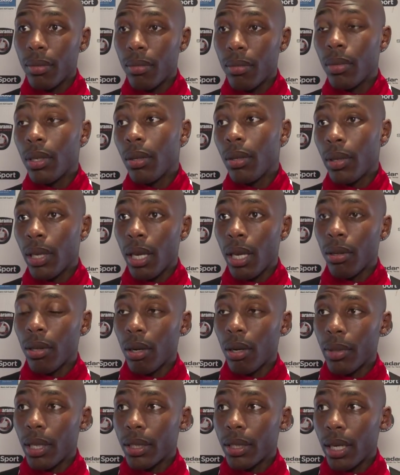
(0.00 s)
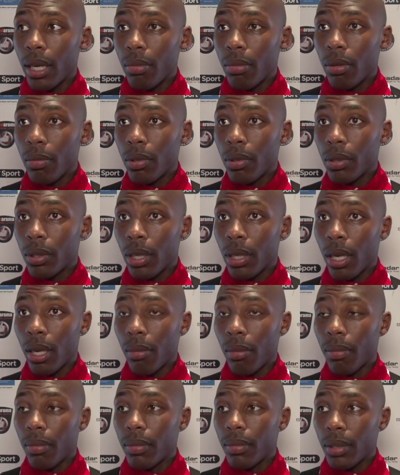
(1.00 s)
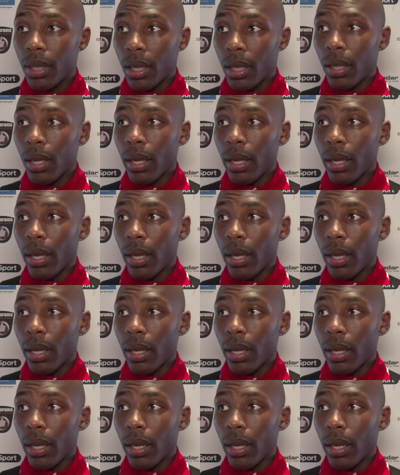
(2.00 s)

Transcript: we keep climbing the table and we just keep taking